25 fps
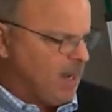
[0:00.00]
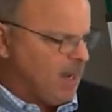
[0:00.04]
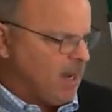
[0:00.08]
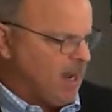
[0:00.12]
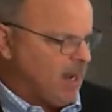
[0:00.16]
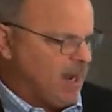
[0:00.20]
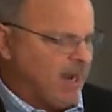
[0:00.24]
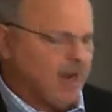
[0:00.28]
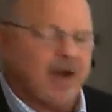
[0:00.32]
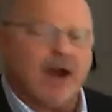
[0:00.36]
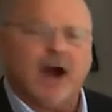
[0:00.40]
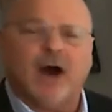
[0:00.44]

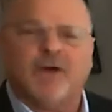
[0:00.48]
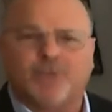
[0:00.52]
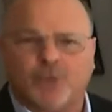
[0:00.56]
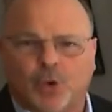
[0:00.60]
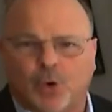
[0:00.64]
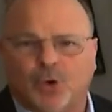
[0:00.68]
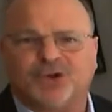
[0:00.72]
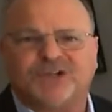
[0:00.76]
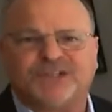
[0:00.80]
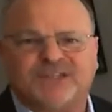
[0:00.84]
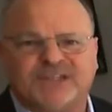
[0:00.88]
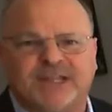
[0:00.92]
Uh, of
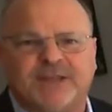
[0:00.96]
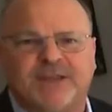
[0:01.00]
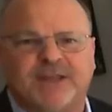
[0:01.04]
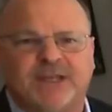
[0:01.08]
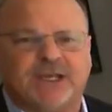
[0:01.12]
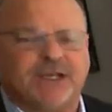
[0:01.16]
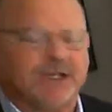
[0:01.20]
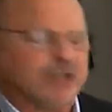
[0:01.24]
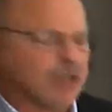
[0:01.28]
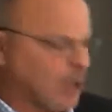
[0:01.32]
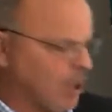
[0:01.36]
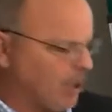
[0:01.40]
course, in the
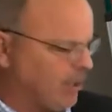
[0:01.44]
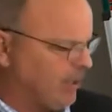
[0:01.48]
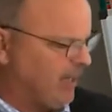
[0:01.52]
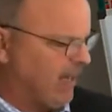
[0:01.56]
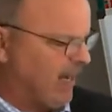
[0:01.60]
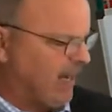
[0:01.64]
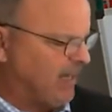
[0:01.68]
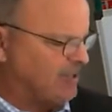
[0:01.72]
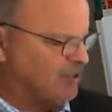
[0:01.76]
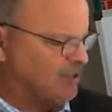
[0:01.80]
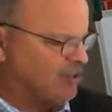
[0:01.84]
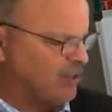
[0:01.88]

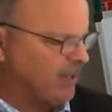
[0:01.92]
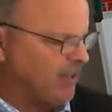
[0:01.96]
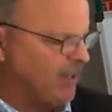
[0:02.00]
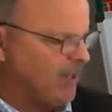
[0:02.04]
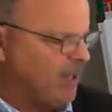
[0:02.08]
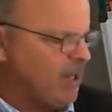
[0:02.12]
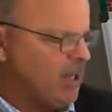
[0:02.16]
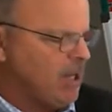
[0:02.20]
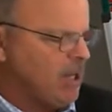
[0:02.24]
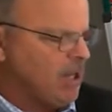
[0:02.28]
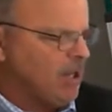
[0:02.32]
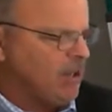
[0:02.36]
incarnation,
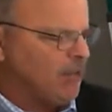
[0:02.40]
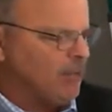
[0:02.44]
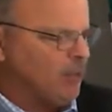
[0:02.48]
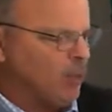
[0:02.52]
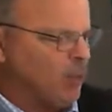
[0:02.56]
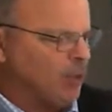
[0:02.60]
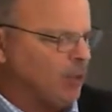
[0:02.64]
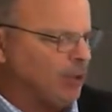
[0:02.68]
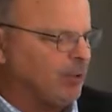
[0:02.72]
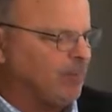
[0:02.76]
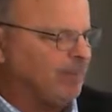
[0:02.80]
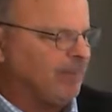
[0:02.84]
the
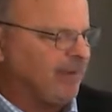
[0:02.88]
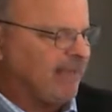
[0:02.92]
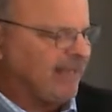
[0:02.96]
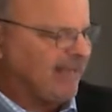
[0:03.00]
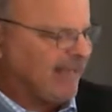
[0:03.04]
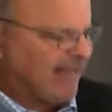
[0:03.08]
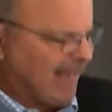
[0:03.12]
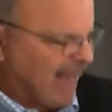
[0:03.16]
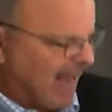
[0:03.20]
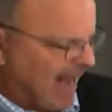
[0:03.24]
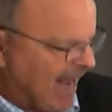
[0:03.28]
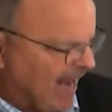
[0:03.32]
word
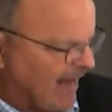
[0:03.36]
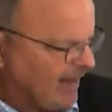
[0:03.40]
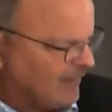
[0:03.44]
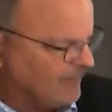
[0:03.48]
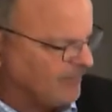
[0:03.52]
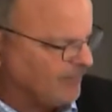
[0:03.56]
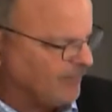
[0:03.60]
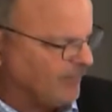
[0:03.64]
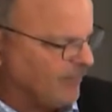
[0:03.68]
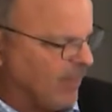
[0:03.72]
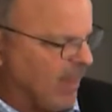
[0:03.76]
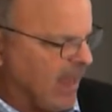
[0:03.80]

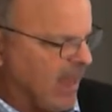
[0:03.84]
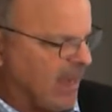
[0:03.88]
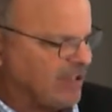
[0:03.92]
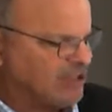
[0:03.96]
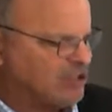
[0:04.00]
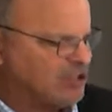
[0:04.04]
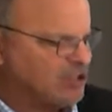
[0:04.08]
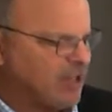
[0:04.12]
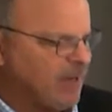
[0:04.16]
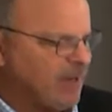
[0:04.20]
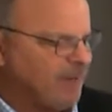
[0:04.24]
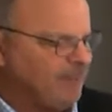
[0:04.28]
became
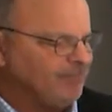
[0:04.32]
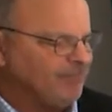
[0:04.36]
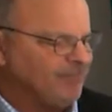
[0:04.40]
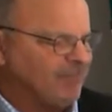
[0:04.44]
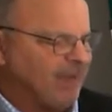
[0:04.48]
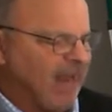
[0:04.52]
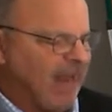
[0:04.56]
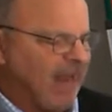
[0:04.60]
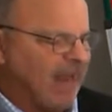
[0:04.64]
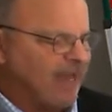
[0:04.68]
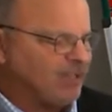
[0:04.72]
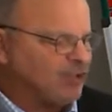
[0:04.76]
flesh
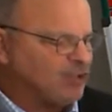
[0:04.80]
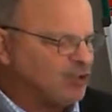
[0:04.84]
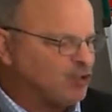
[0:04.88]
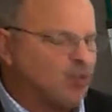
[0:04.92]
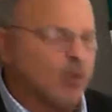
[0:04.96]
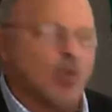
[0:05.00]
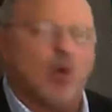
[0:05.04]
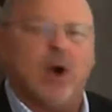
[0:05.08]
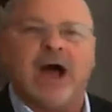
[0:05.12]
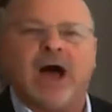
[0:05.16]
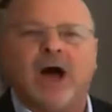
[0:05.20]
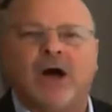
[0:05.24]
and
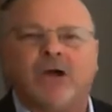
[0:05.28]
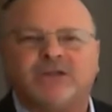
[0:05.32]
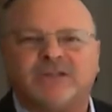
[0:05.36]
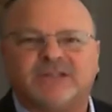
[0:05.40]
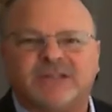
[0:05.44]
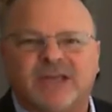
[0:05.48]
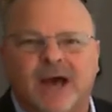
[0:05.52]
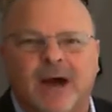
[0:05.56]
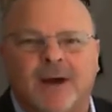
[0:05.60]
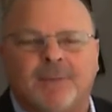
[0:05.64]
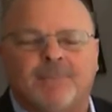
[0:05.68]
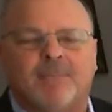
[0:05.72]
dwelt
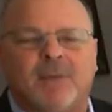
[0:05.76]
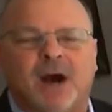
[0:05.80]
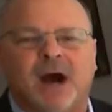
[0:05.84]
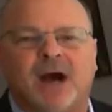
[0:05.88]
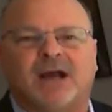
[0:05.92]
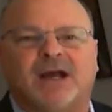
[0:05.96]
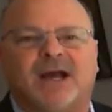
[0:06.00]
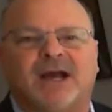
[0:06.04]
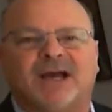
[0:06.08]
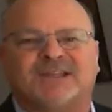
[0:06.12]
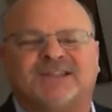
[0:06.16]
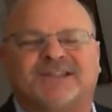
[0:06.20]

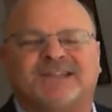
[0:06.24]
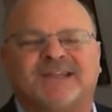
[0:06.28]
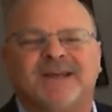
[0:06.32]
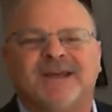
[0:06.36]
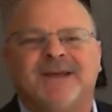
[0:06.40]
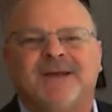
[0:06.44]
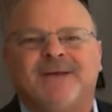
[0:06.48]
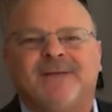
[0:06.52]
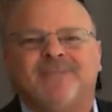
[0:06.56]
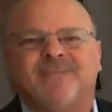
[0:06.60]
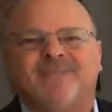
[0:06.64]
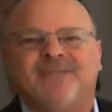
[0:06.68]
among us.
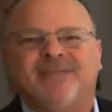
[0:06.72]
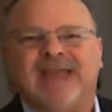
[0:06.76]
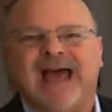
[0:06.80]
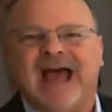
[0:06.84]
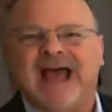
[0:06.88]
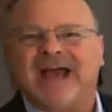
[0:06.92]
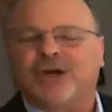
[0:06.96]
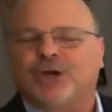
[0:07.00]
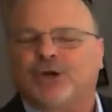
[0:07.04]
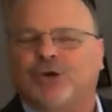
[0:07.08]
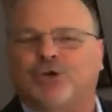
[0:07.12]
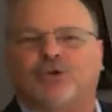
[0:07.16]

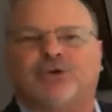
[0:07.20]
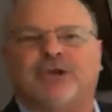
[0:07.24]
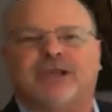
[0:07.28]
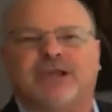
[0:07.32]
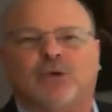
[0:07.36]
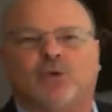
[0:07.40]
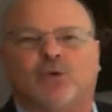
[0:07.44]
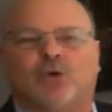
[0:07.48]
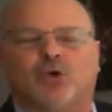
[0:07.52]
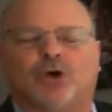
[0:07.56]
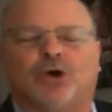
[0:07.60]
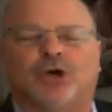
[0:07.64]
That
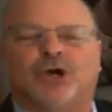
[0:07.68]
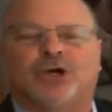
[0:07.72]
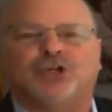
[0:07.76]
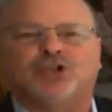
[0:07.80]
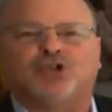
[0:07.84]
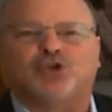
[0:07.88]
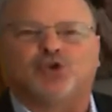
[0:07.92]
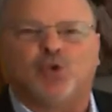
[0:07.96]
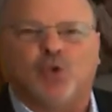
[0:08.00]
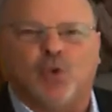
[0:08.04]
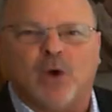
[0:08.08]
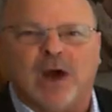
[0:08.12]
Greek word
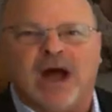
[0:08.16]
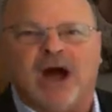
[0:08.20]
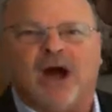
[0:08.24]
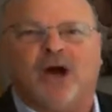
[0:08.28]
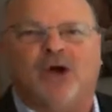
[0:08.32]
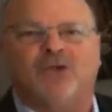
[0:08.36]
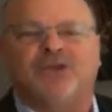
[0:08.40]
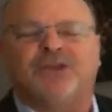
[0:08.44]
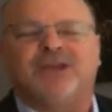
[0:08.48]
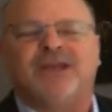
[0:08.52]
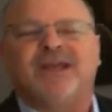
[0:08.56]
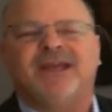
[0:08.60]

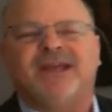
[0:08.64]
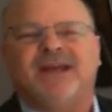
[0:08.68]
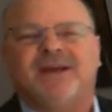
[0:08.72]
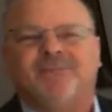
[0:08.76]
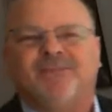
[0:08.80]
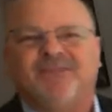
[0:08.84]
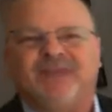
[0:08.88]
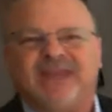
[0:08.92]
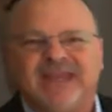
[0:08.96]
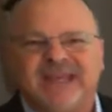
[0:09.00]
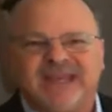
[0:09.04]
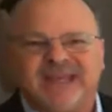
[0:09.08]
dwelt
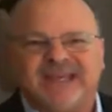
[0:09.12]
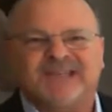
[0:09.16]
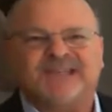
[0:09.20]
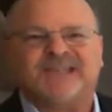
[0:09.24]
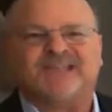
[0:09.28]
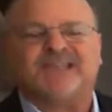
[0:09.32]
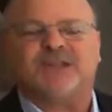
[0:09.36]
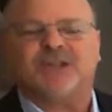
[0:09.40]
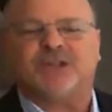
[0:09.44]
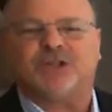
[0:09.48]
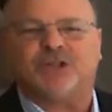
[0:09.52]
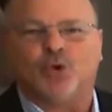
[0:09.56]

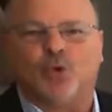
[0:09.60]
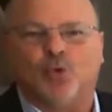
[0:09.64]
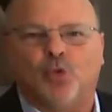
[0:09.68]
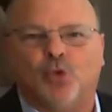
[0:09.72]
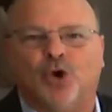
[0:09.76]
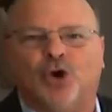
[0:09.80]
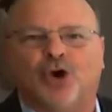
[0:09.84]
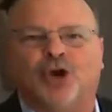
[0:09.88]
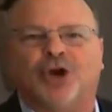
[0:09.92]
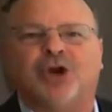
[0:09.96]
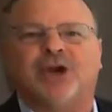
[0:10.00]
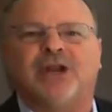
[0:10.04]
is the
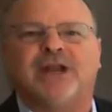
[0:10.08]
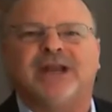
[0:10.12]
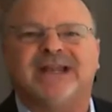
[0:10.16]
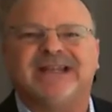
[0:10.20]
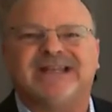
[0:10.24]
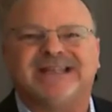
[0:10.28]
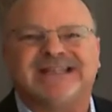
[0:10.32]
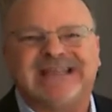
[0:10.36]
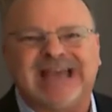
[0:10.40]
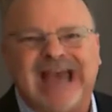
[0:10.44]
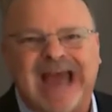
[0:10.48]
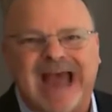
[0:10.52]
word
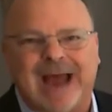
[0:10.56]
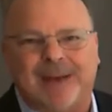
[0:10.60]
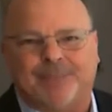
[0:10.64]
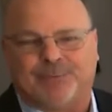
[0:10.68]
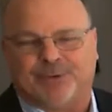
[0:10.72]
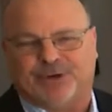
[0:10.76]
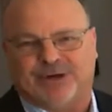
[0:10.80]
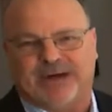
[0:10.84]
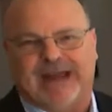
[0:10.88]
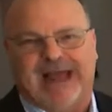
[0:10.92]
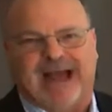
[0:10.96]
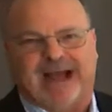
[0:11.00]

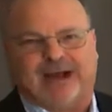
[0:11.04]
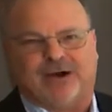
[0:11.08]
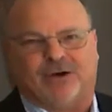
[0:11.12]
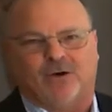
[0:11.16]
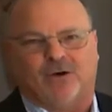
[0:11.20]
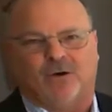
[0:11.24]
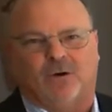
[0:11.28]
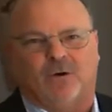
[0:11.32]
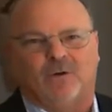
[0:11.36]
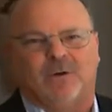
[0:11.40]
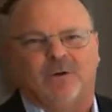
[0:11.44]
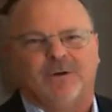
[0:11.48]

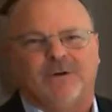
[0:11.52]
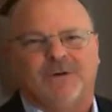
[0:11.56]
tabernacle.